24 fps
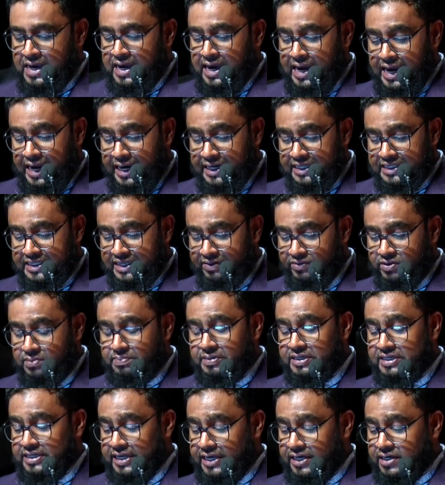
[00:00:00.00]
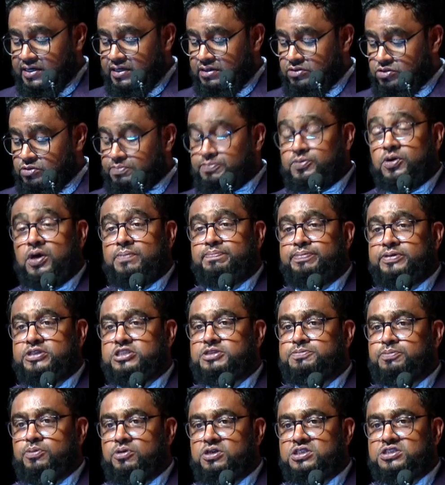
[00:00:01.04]
and they will be taken to proper
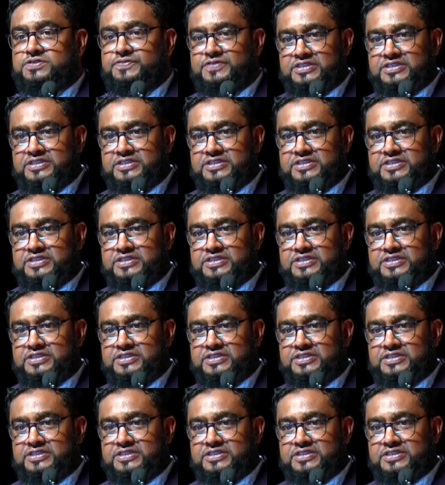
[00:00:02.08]
sports